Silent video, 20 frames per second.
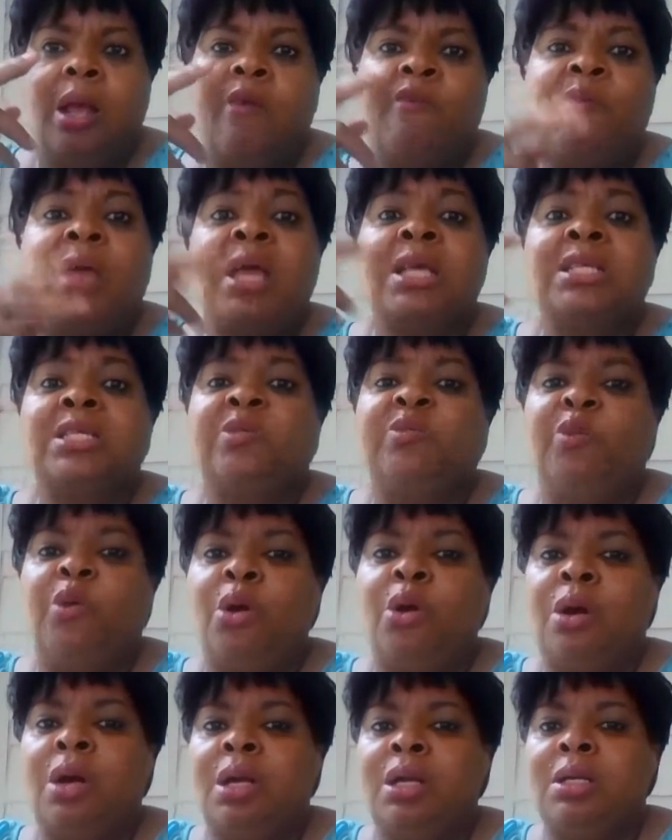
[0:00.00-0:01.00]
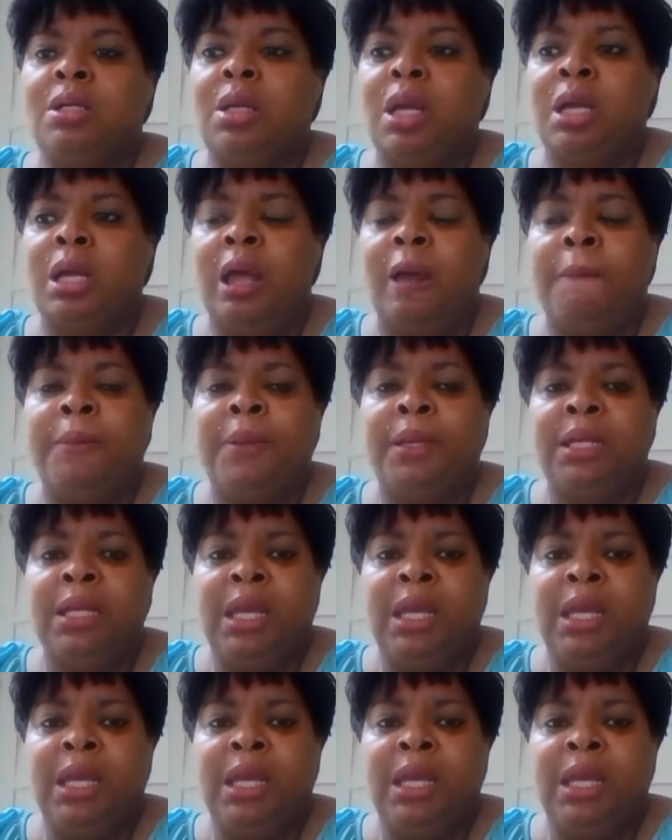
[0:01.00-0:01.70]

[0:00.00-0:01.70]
Fast forward a couple of